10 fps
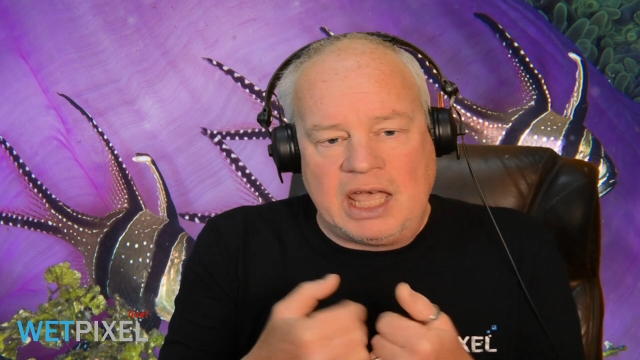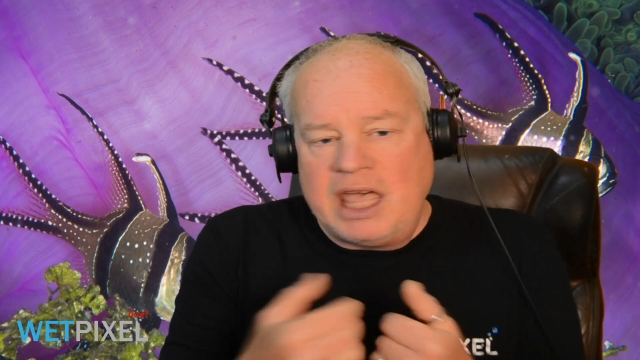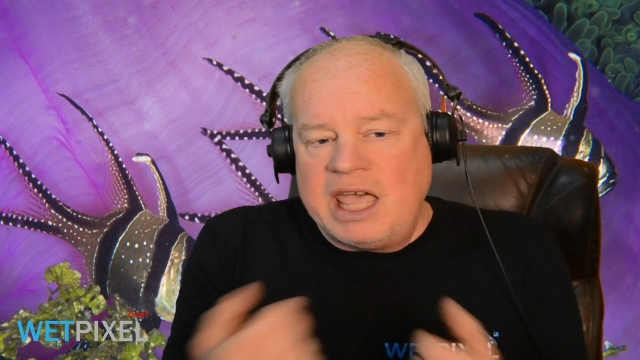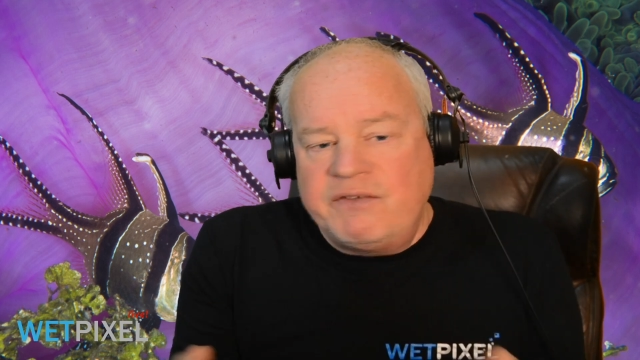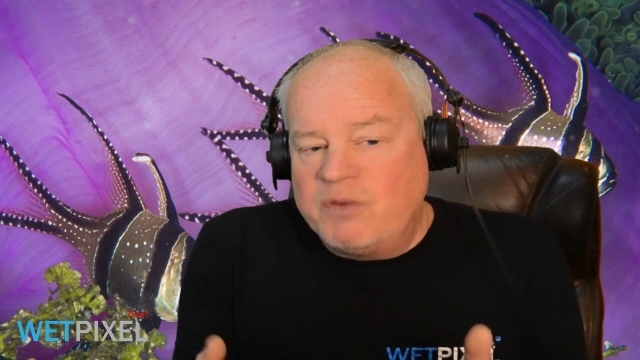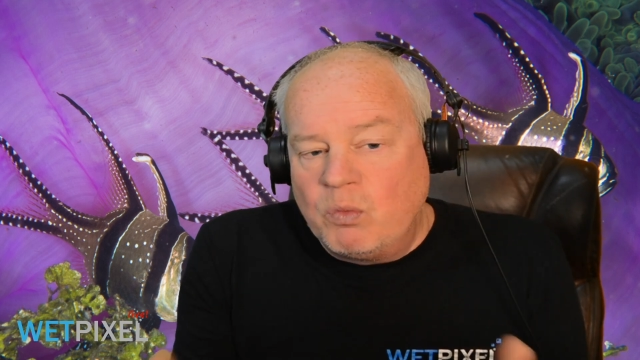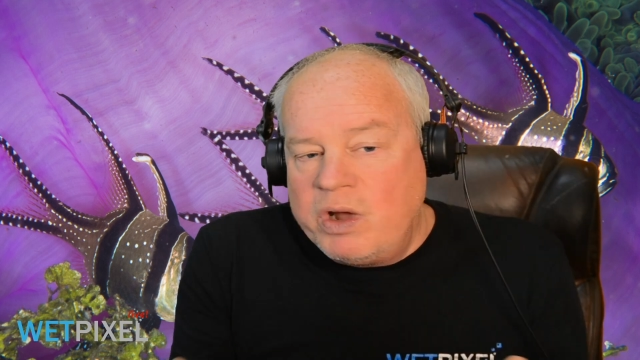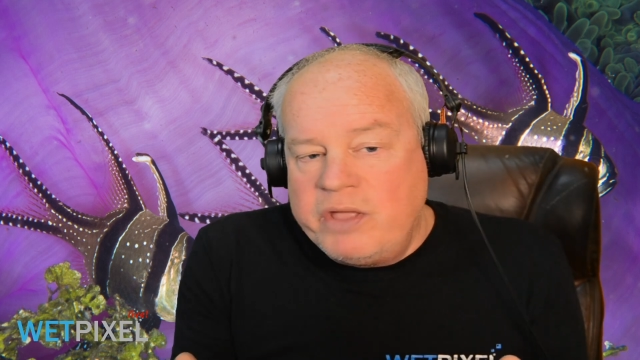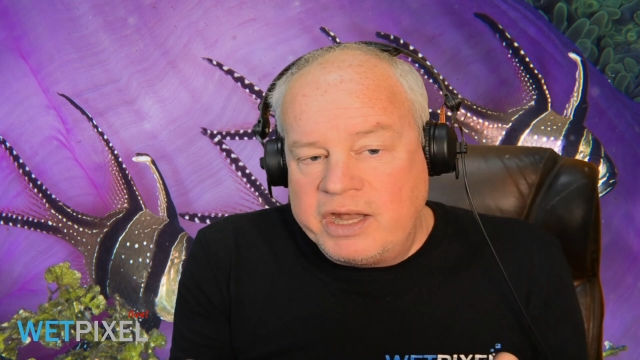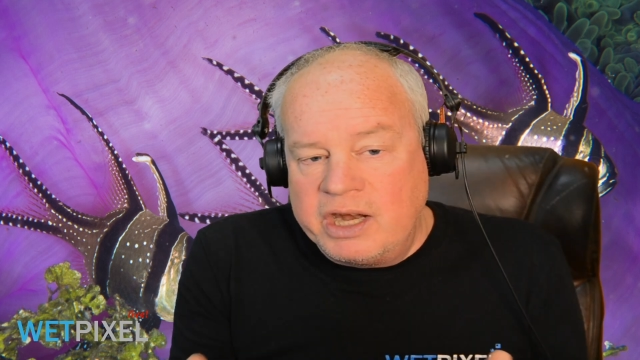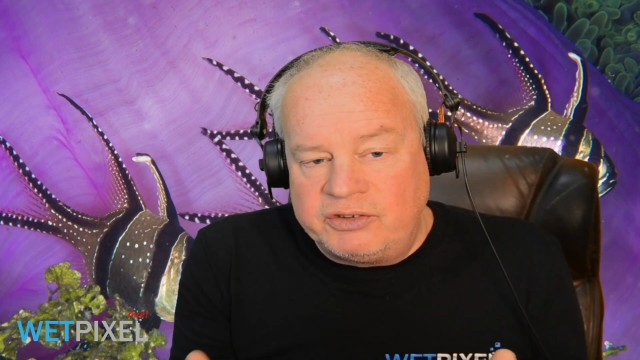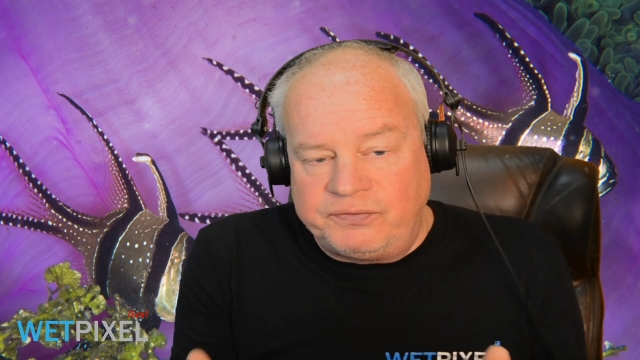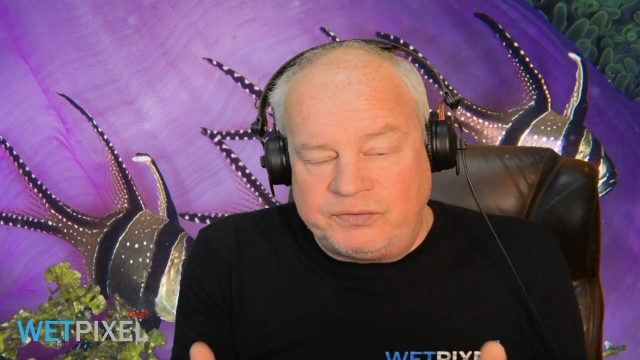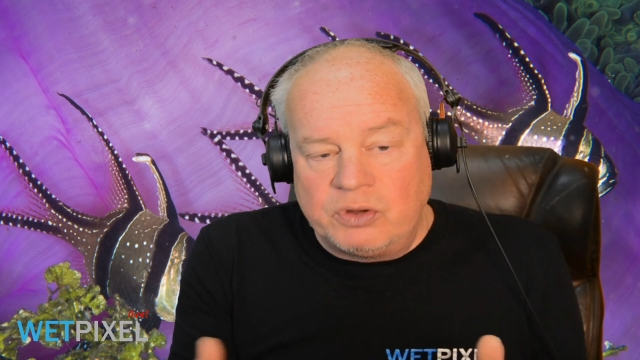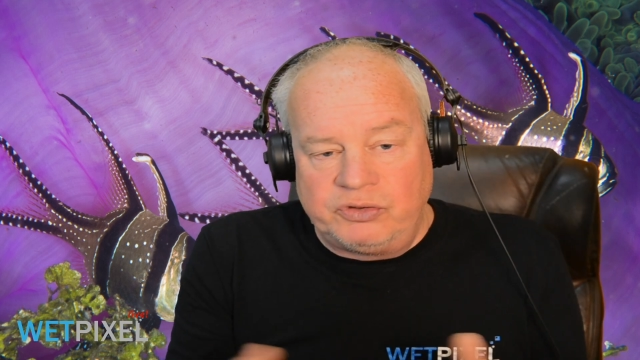even within a
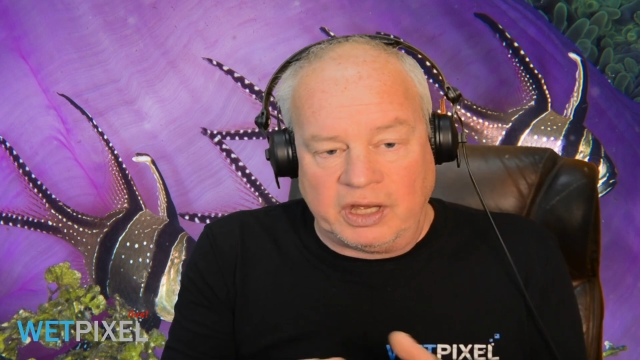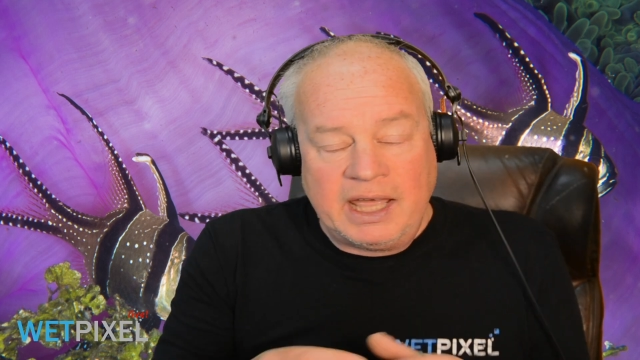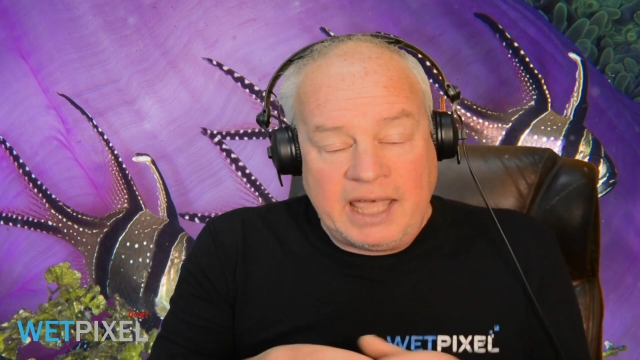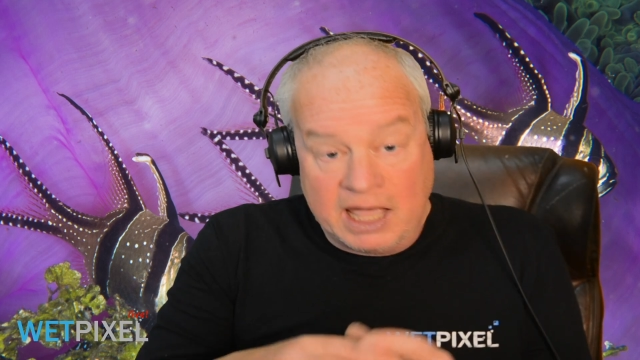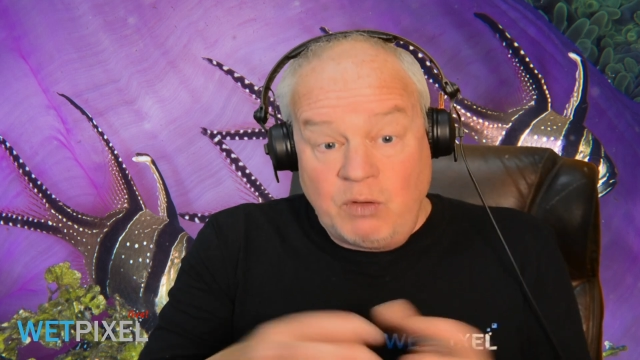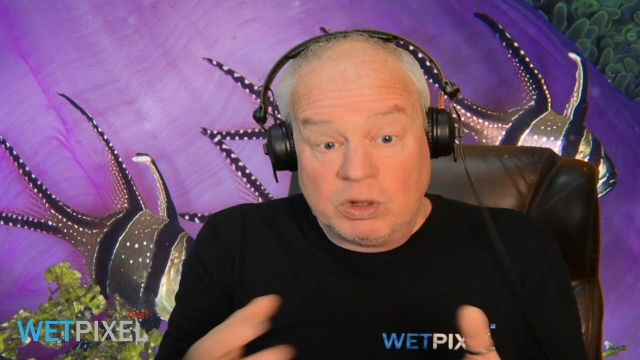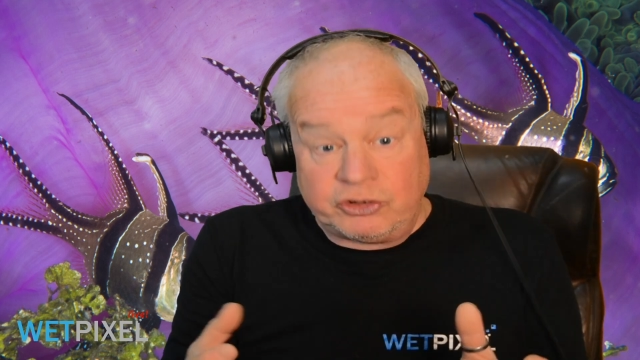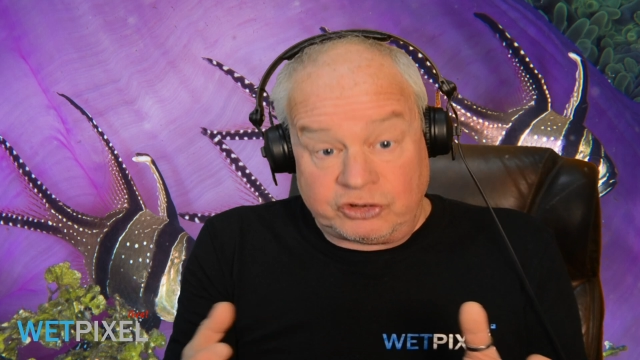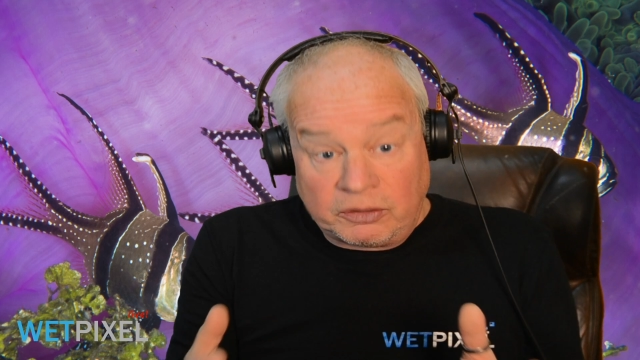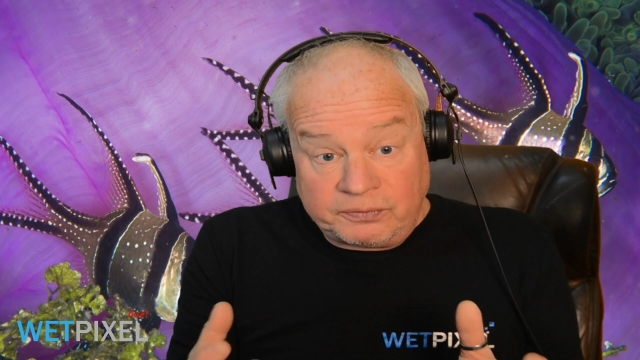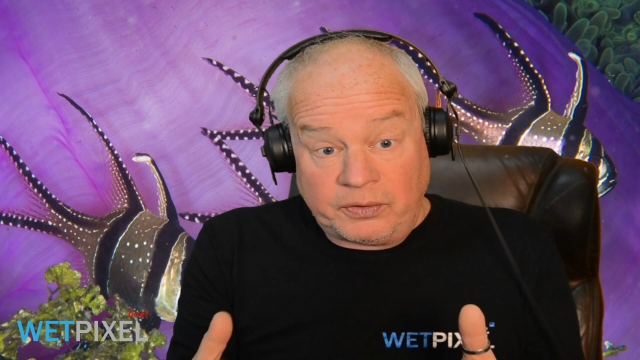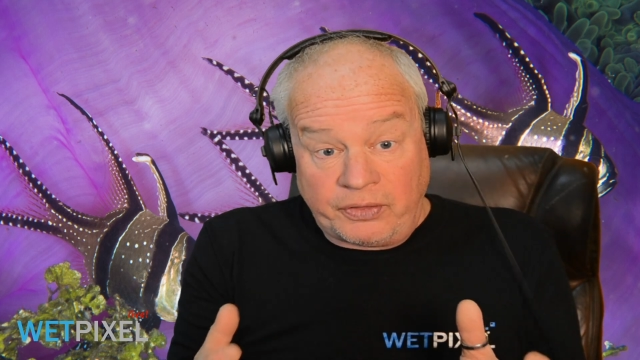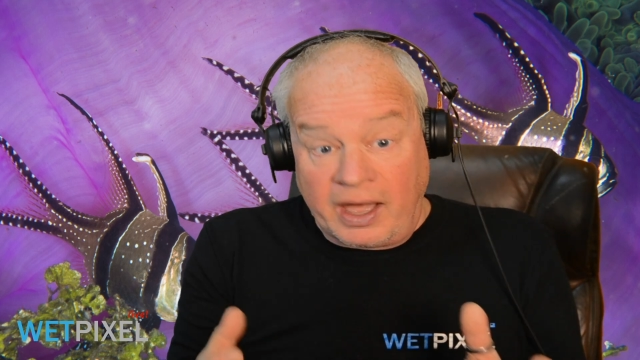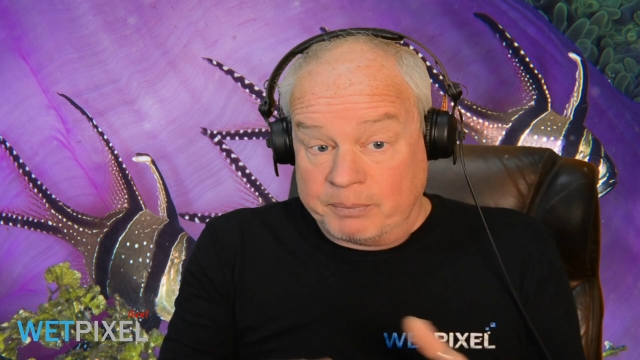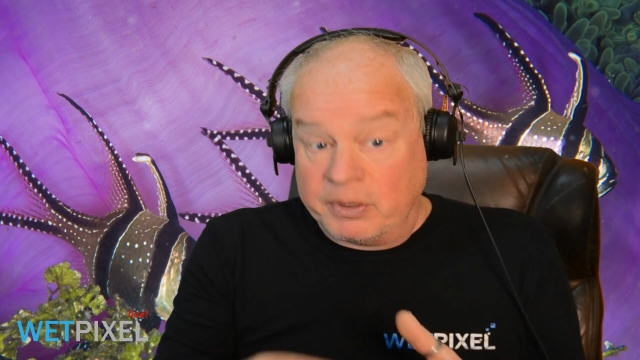diffuser, it will soften that,